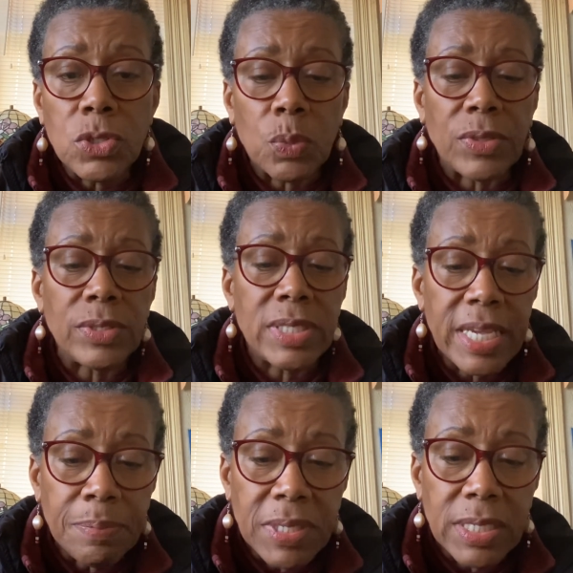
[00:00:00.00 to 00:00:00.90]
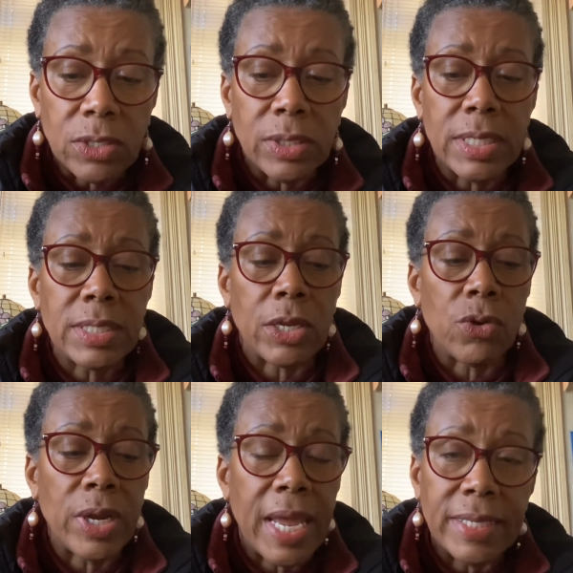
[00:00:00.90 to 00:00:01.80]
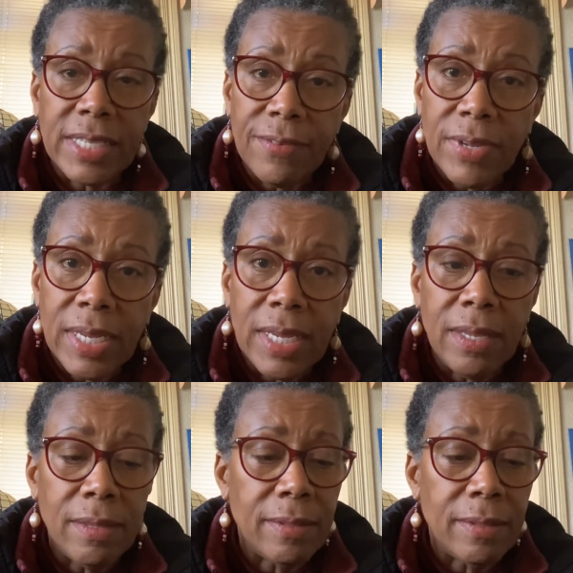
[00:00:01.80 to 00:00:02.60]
with deep stillness and creativity